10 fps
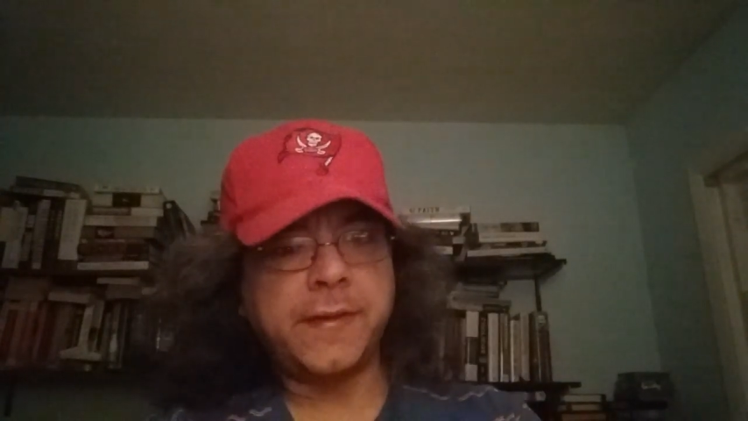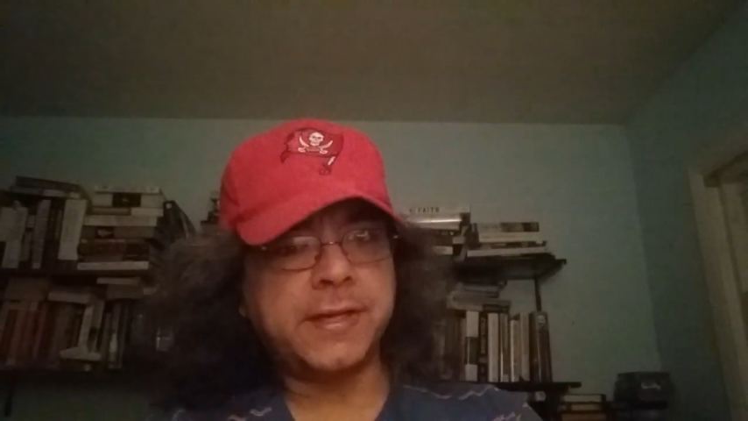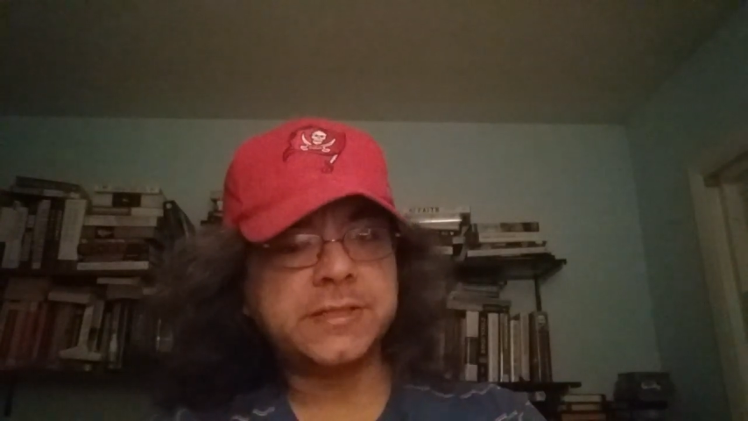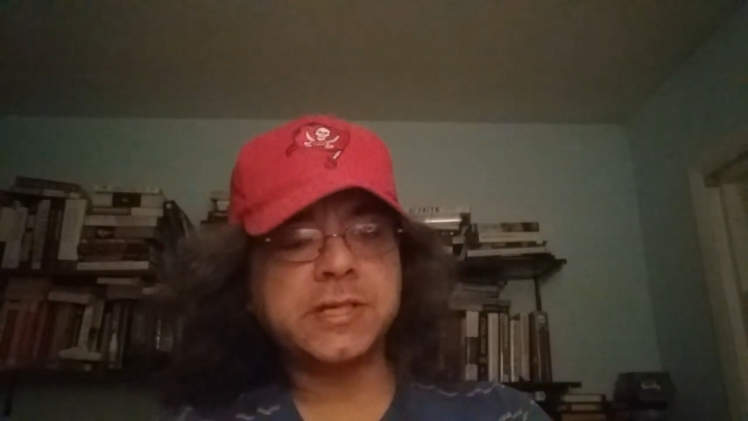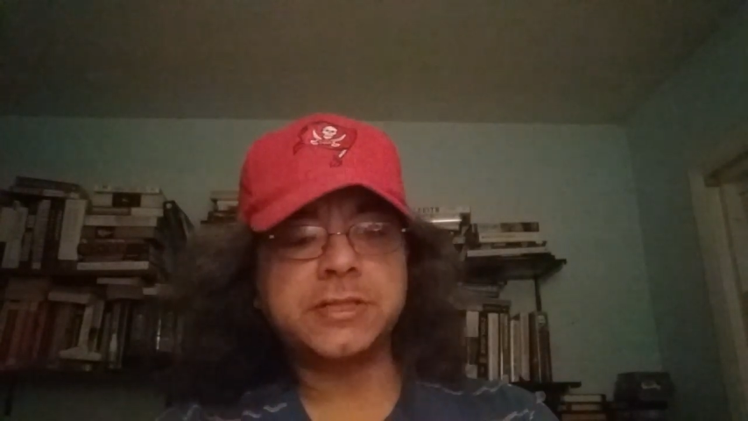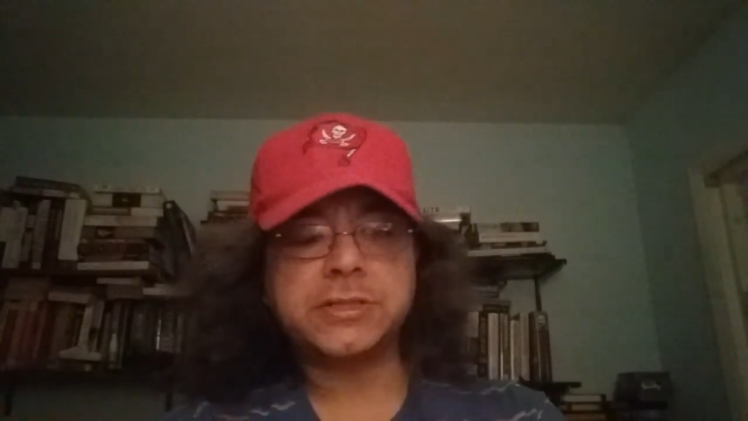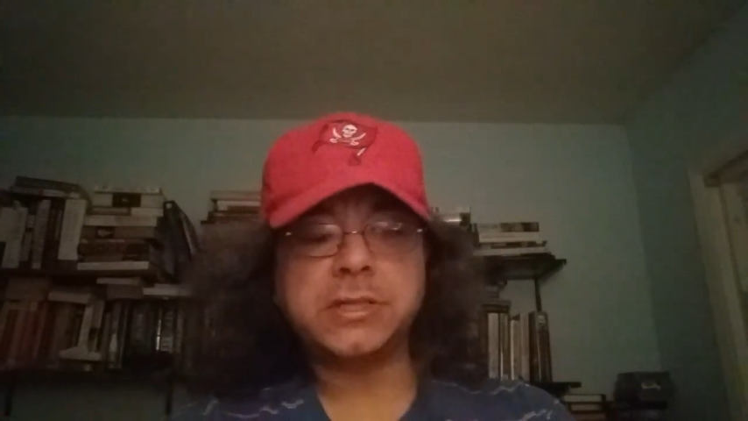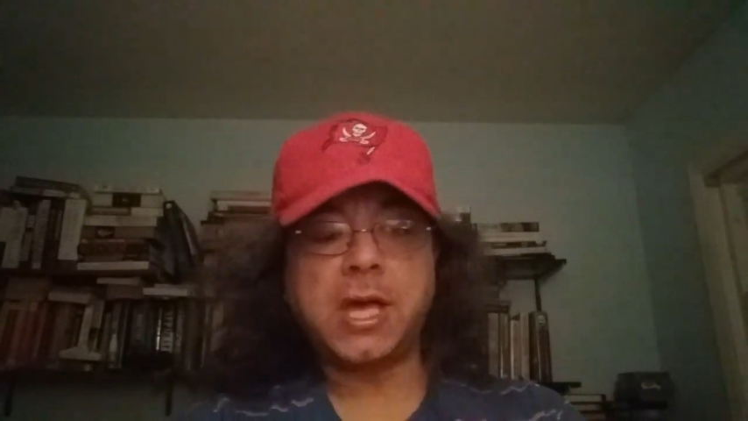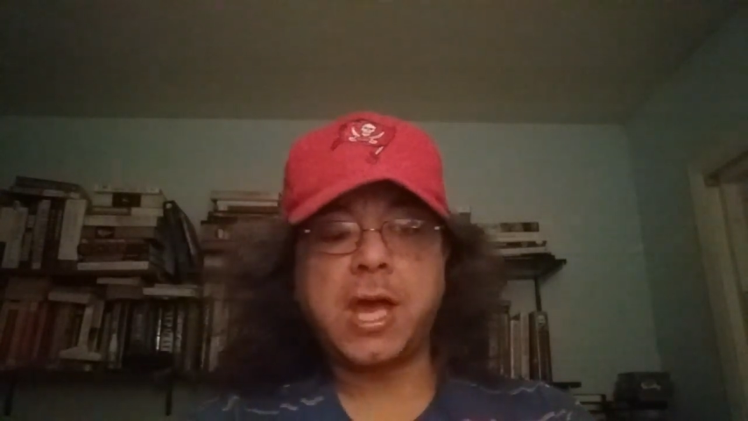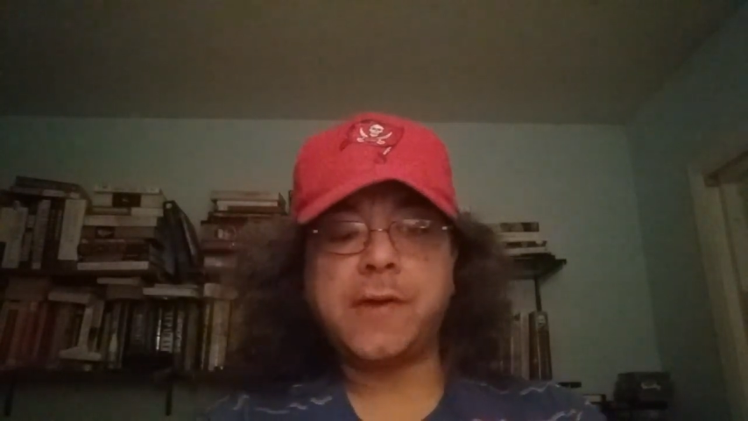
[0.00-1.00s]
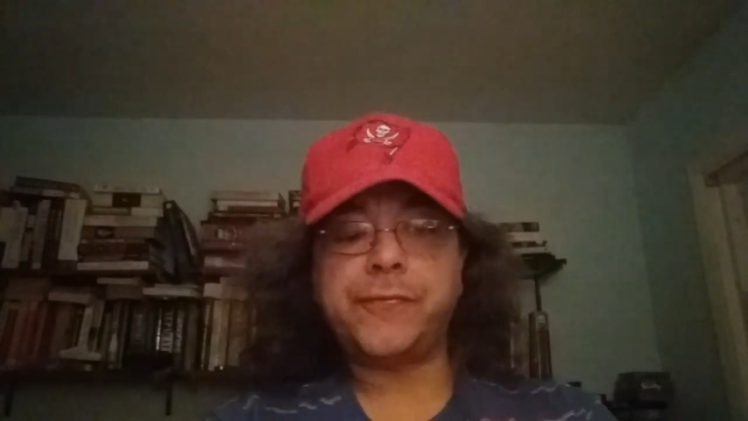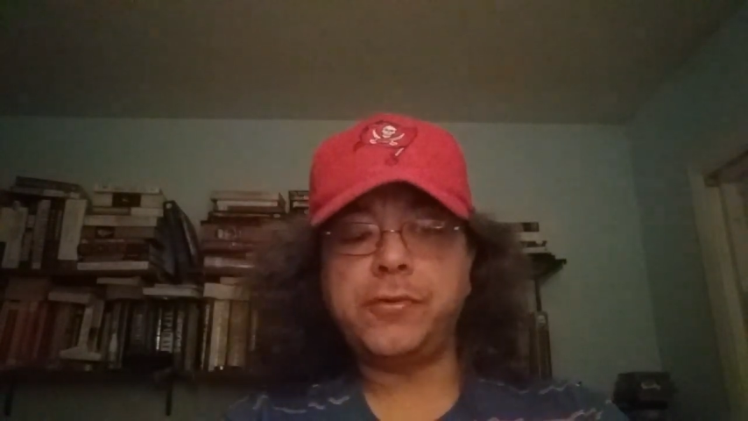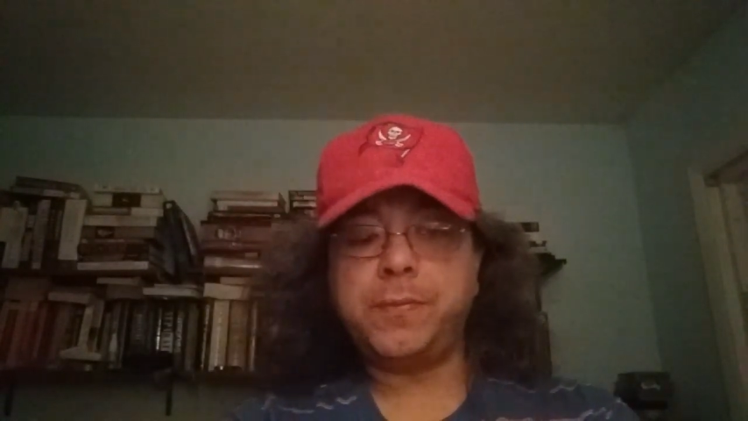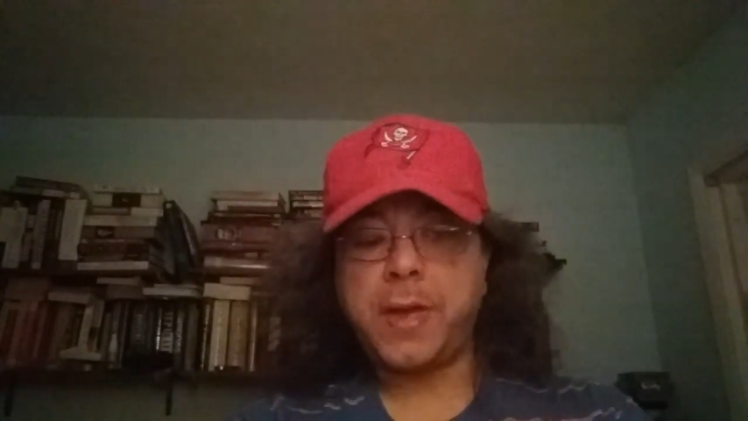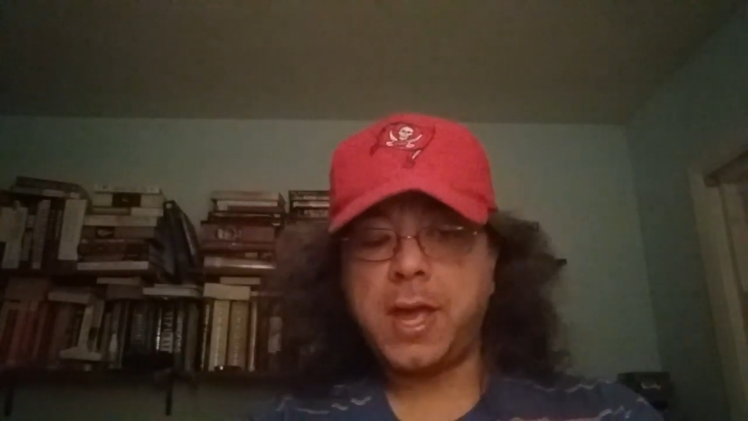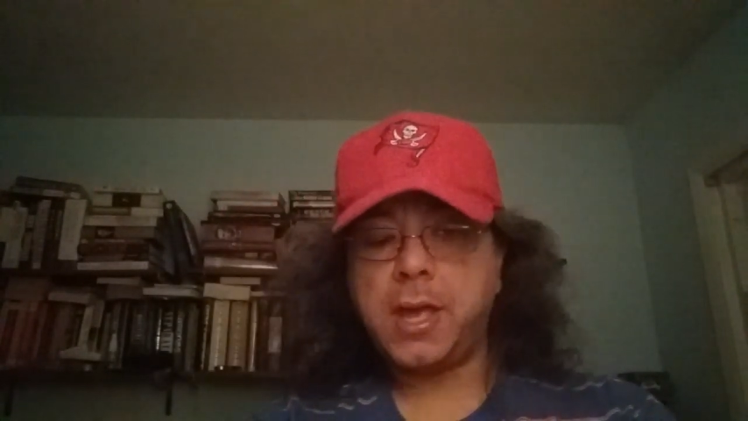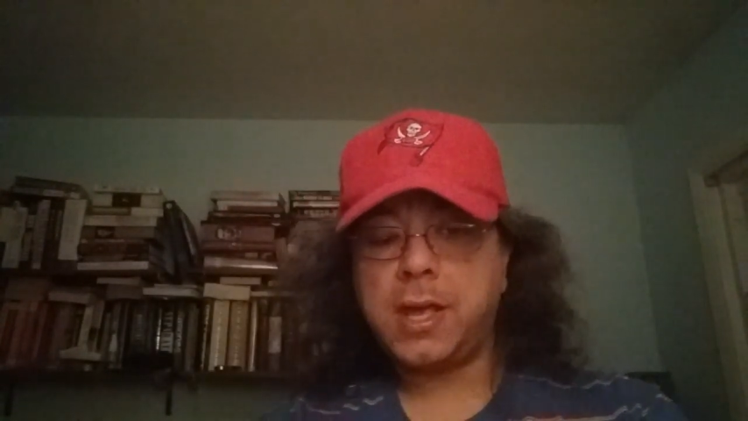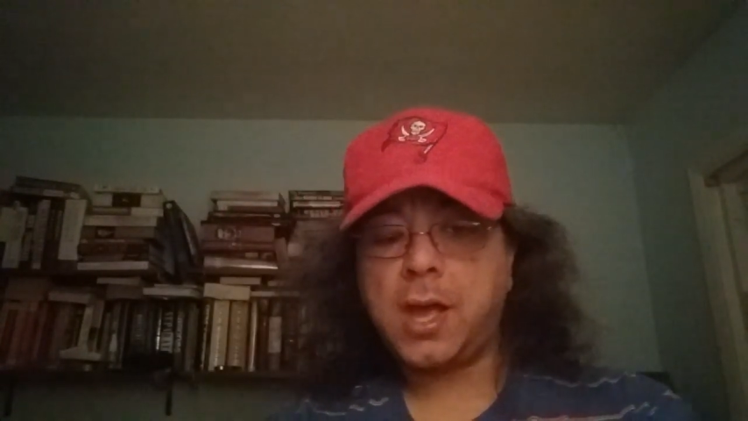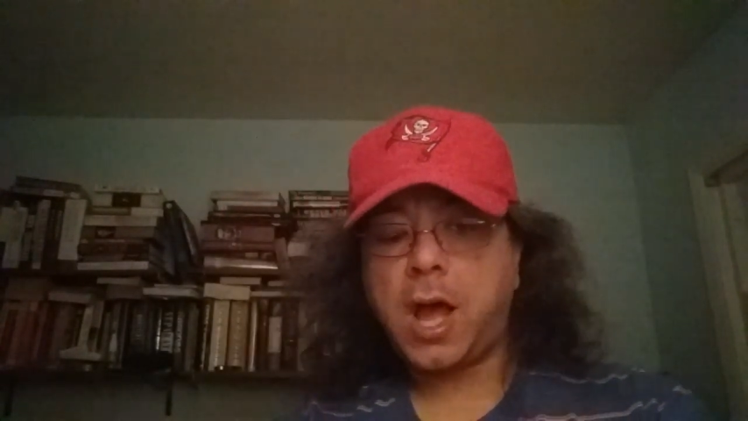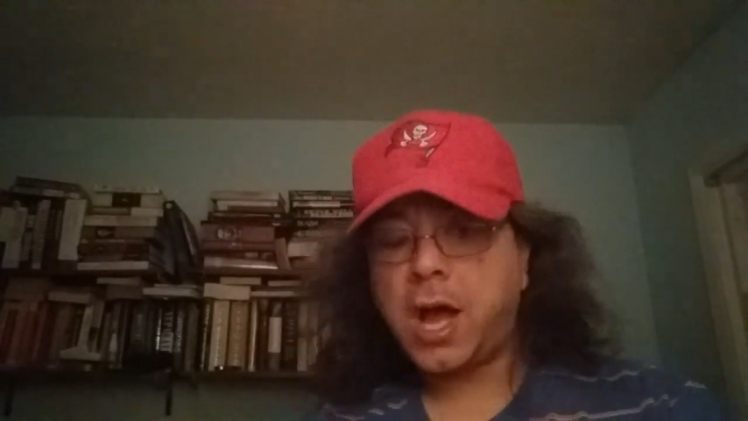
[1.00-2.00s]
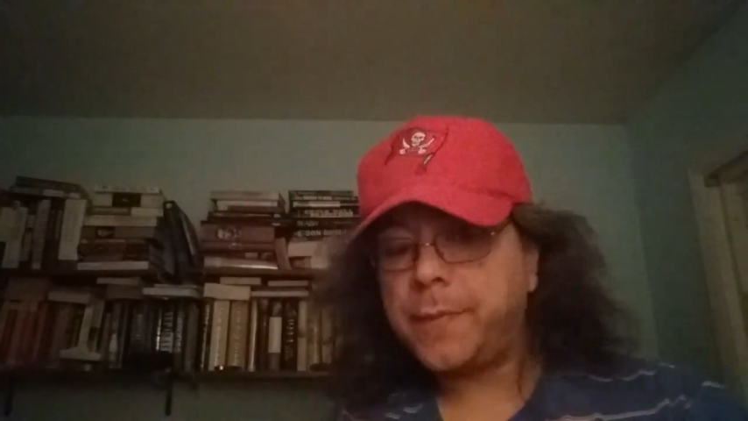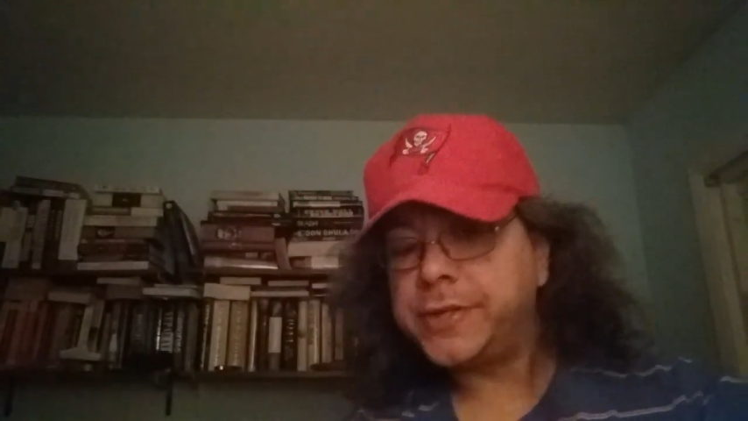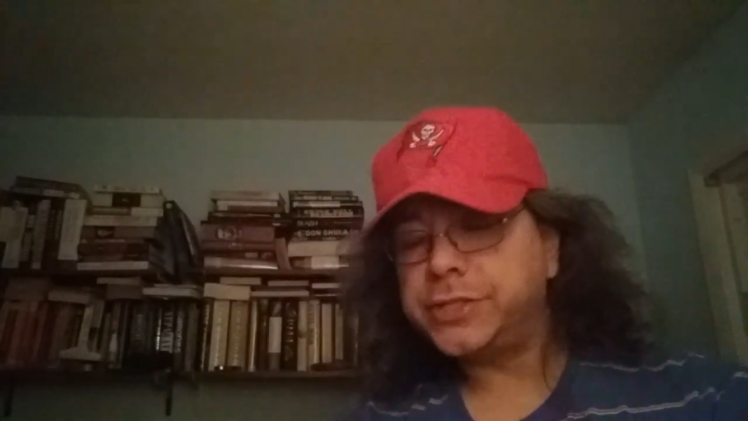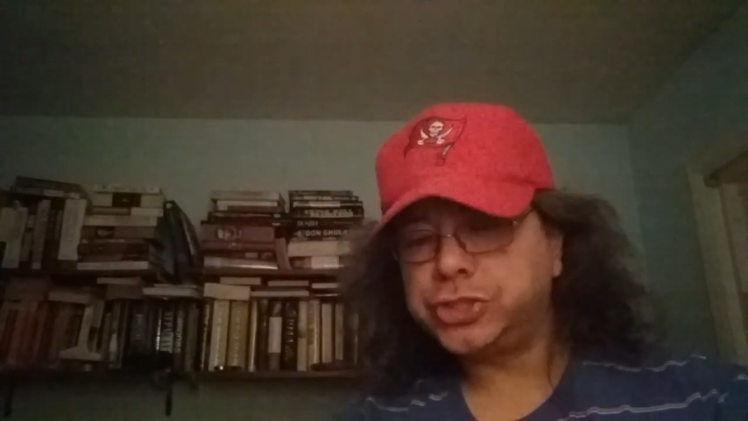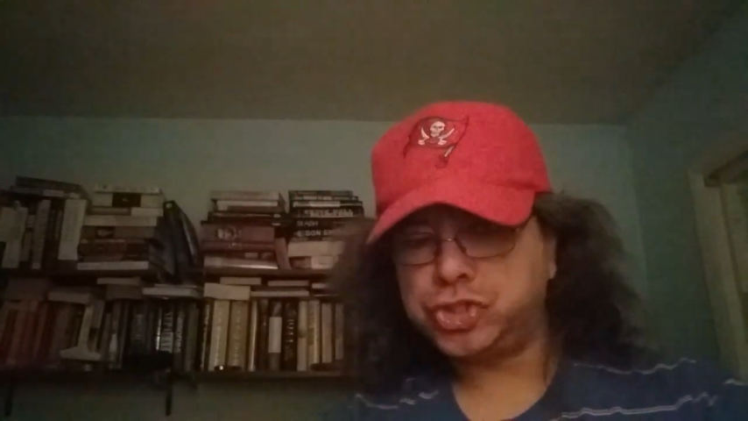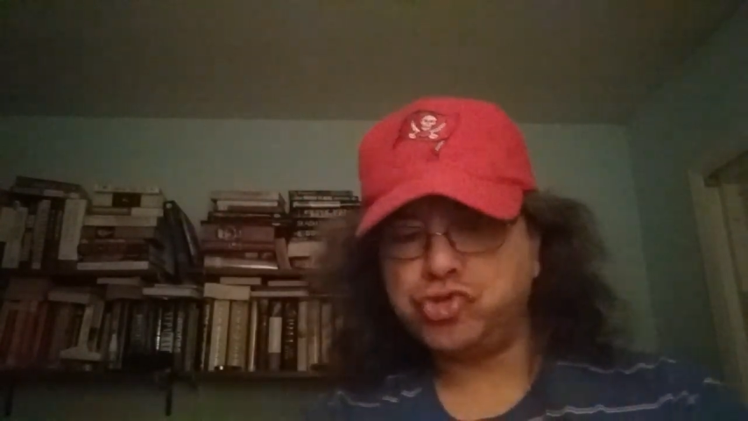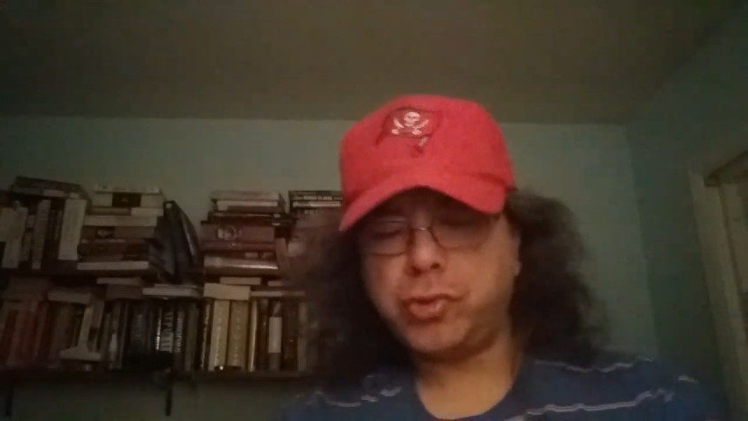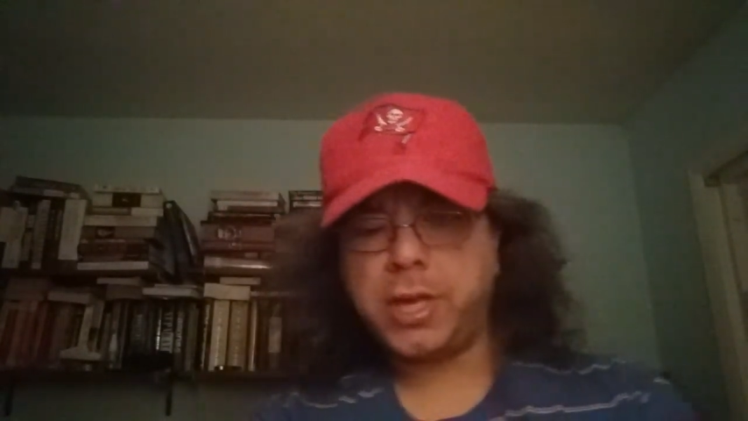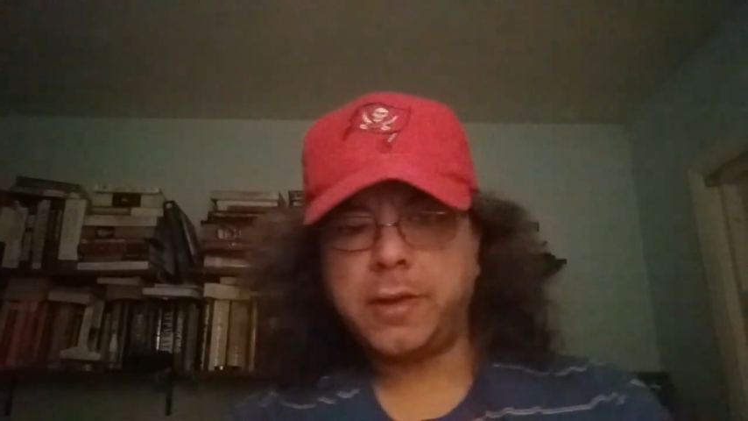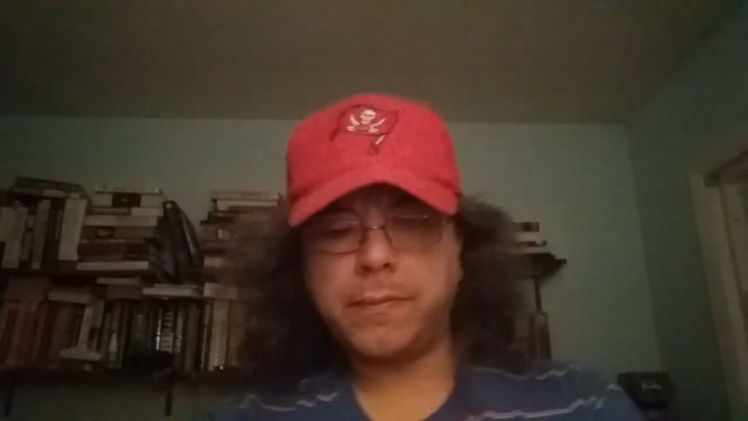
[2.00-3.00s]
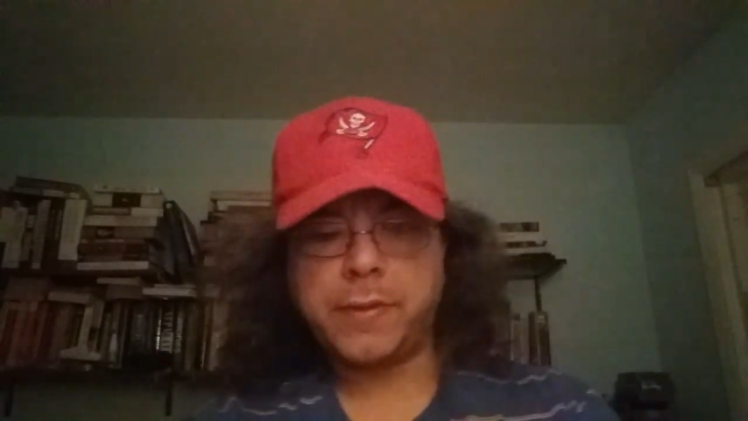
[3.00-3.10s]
they essentially have to pay homage to him.